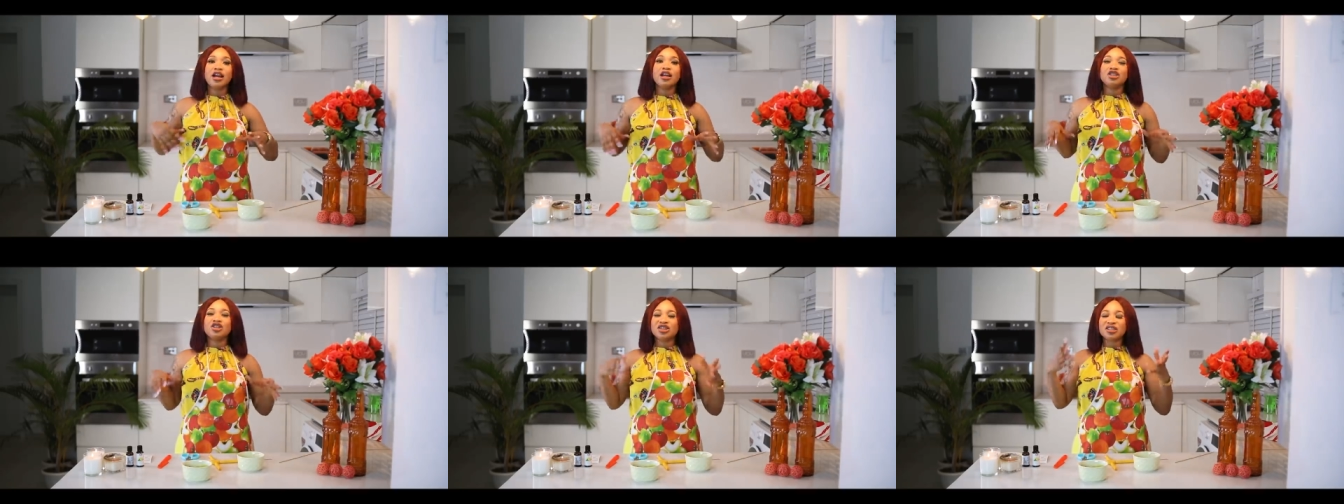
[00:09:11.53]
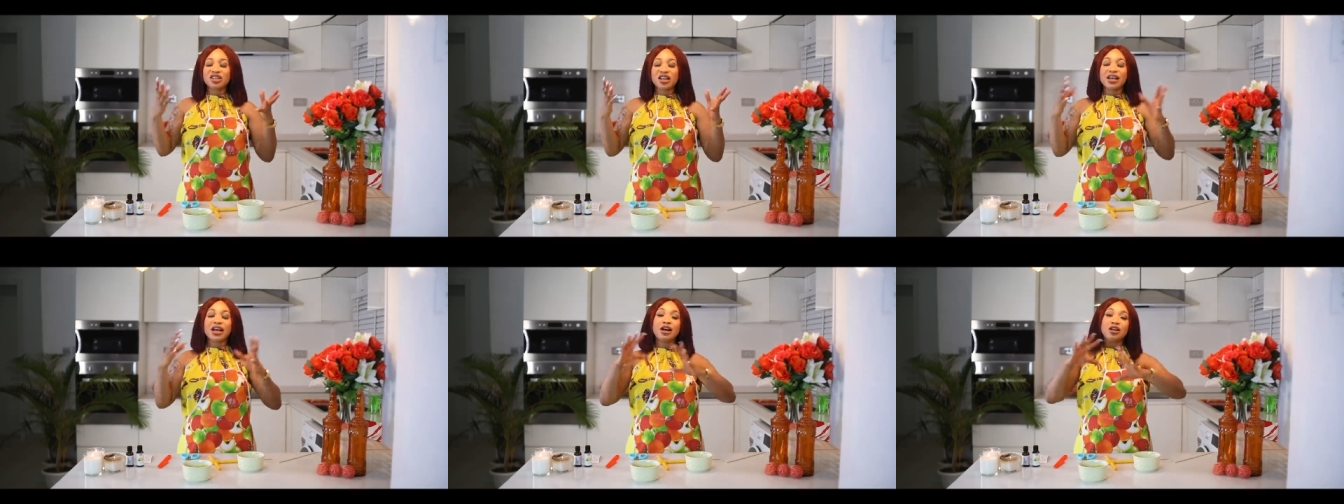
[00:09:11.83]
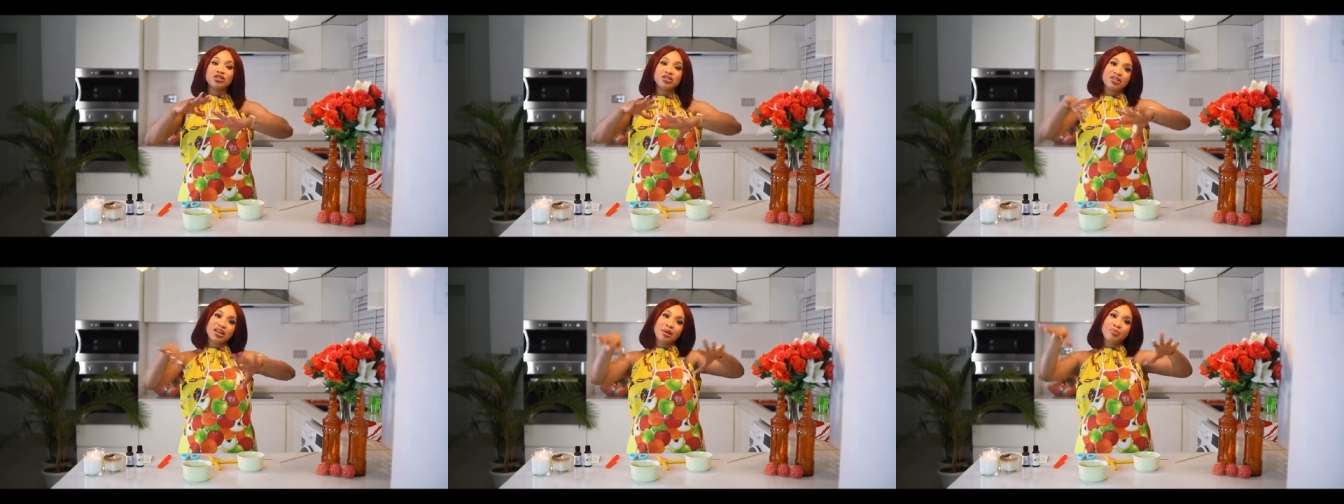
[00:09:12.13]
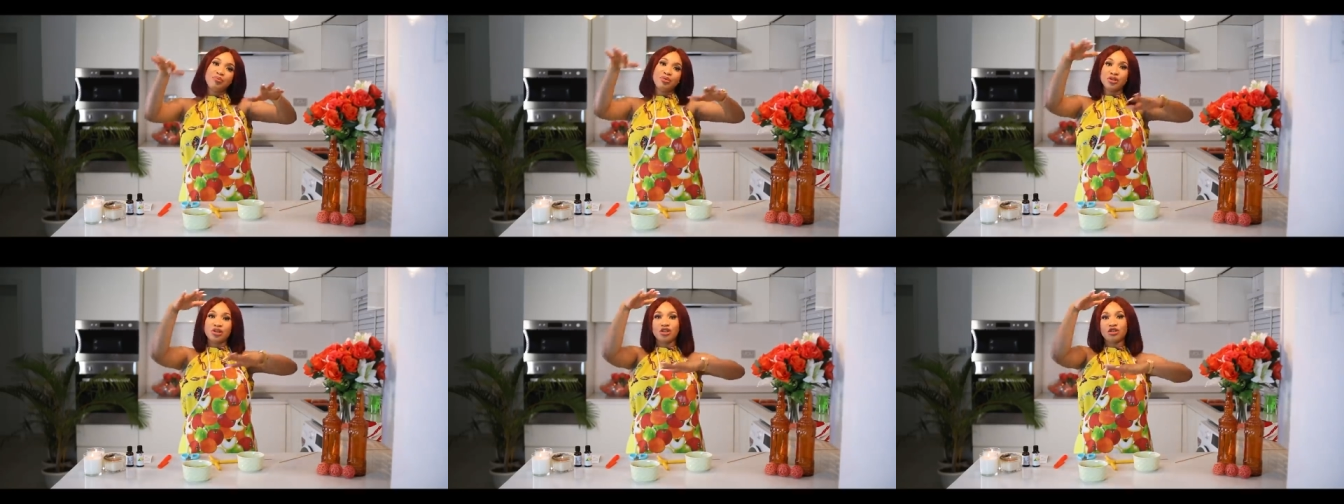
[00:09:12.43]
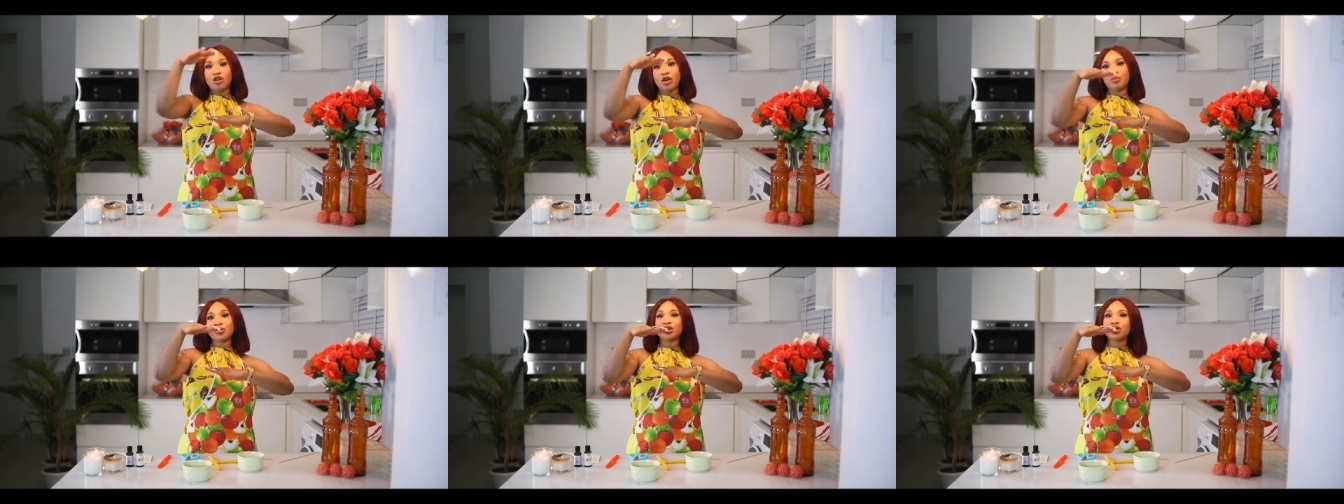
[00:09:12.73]
just like that until I build it
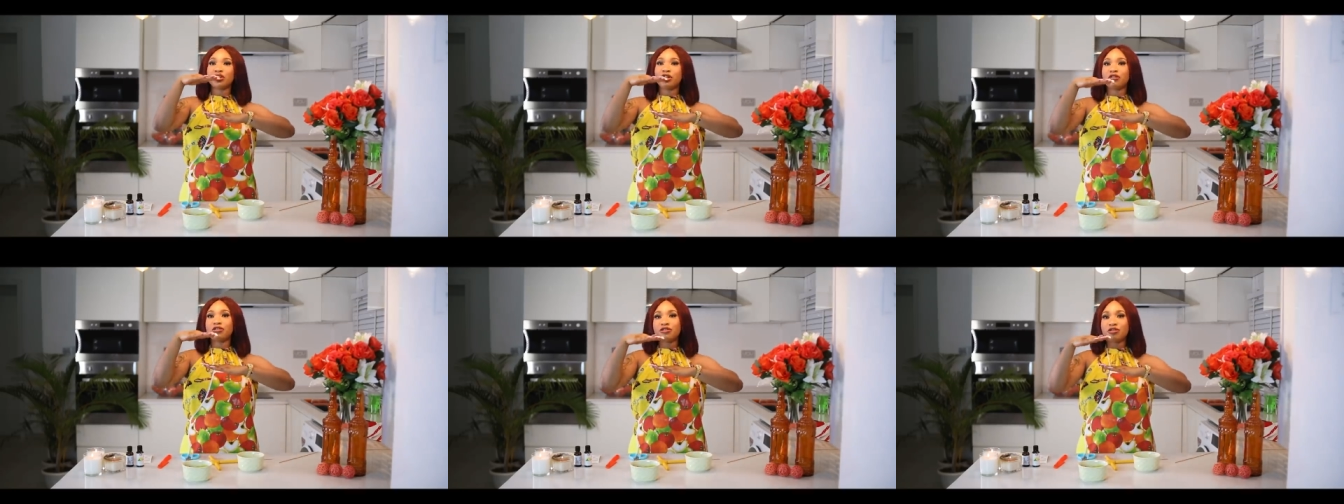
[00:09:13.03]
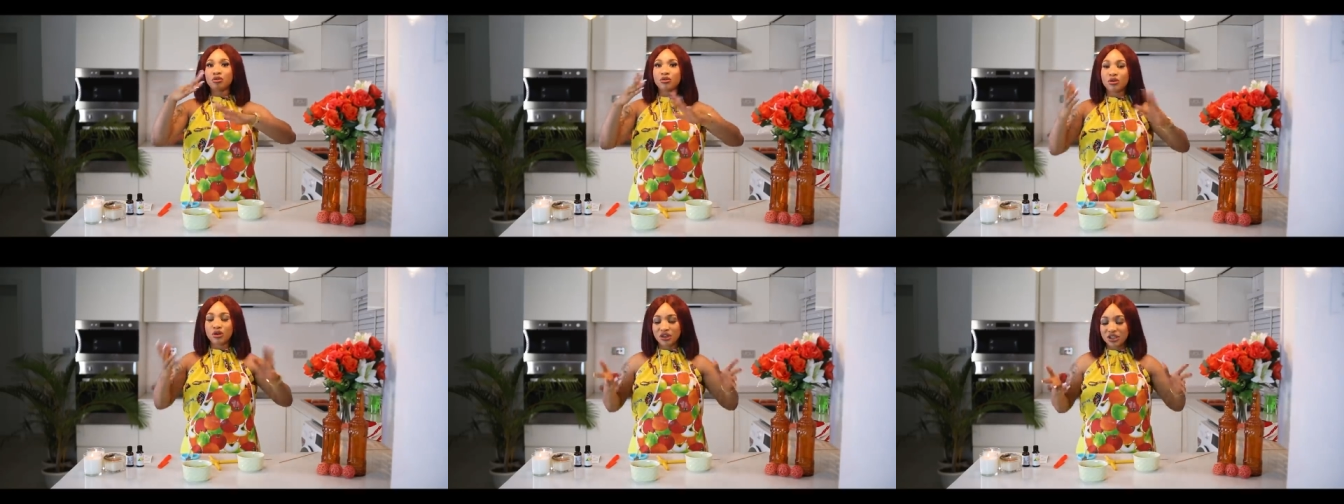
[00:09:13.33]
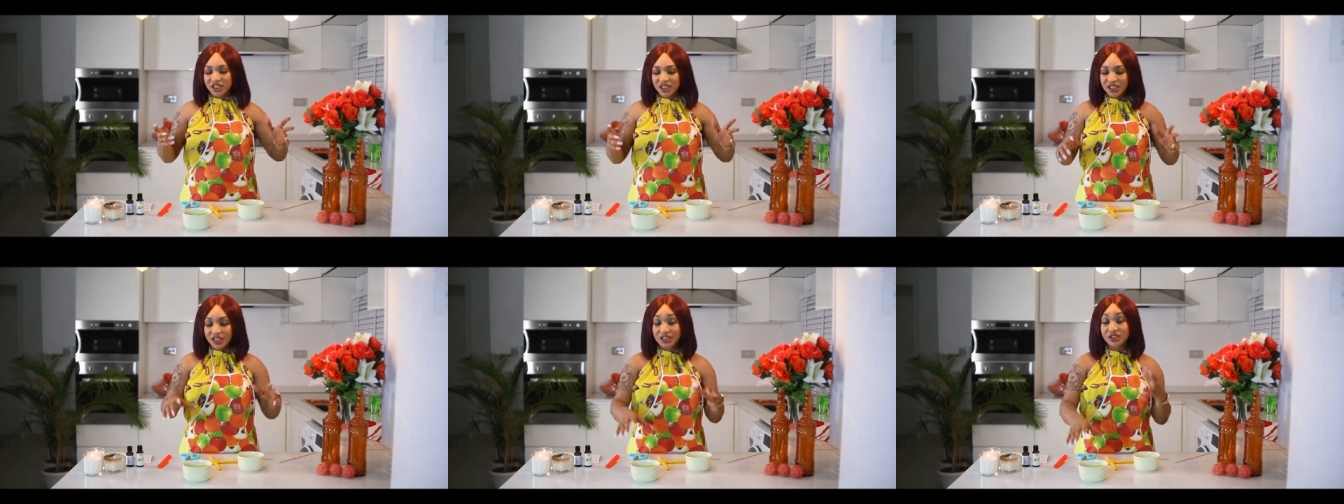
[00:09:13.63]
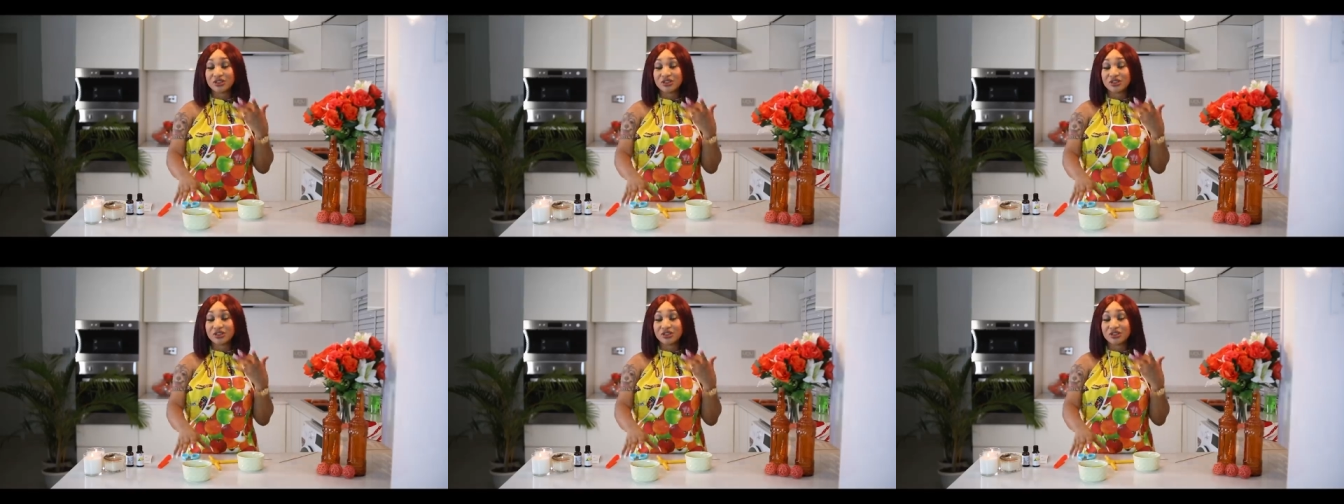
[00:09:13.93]
up to a full container.